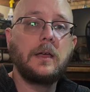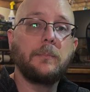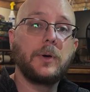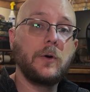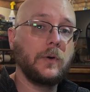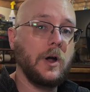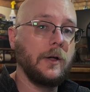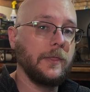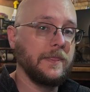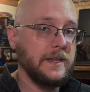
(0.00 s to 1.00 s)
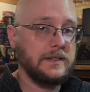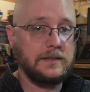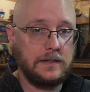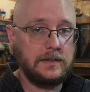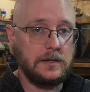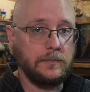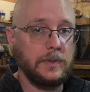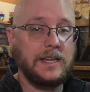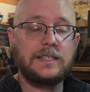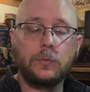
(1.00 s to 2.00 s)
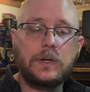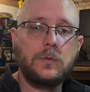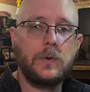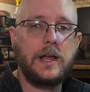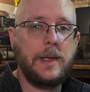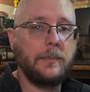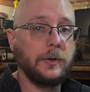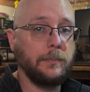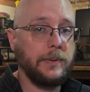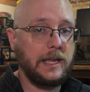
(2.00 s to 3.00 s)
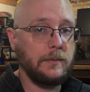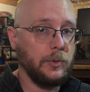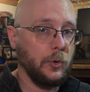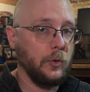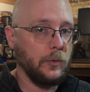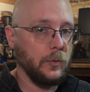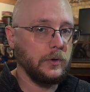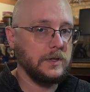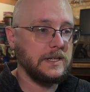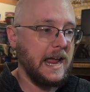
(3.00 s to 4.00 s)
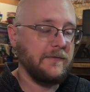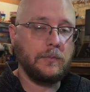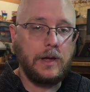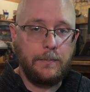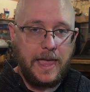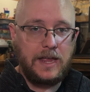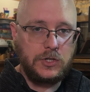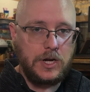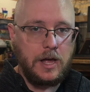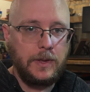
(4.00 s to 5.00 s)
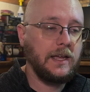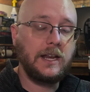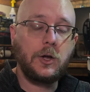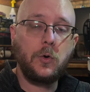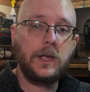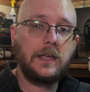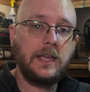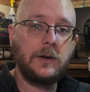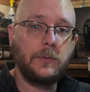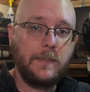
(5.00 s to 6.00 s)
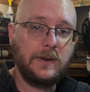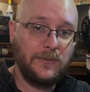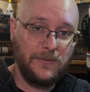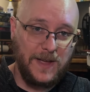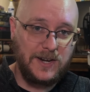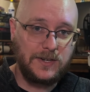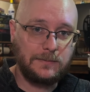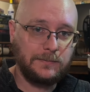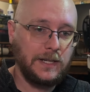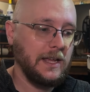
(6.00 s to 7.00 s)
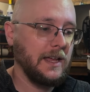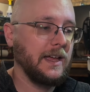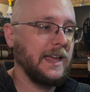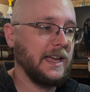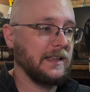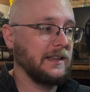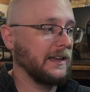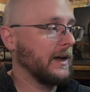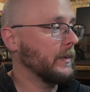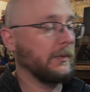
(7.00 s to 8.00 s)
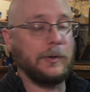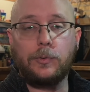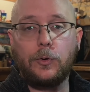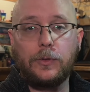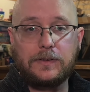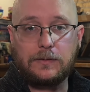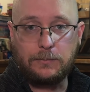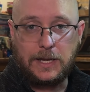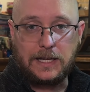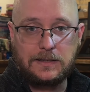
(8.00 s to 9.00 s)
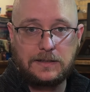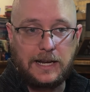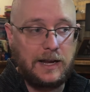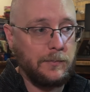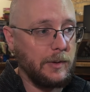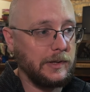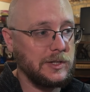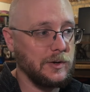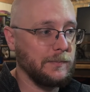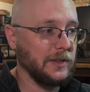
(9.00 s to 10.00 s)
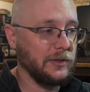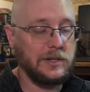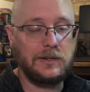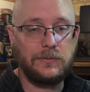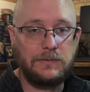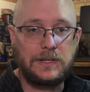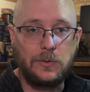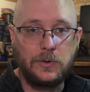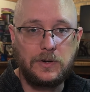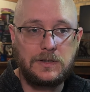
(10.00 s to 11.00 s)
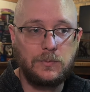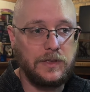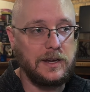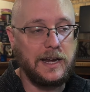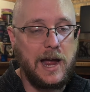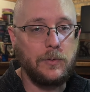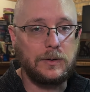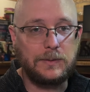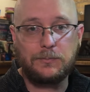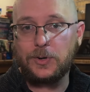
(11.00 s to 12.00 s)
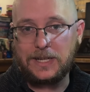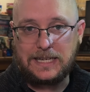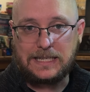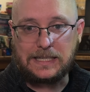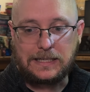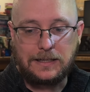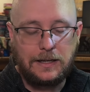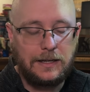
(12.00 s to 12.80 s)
But overall, this system is the reason why I'm able to pick and pull orders after my main job in a quick and rapid fashion. Heck, I'm able to pull this in minutes, and I could probably do up to 30 to 50 orders within an hour pretty easily.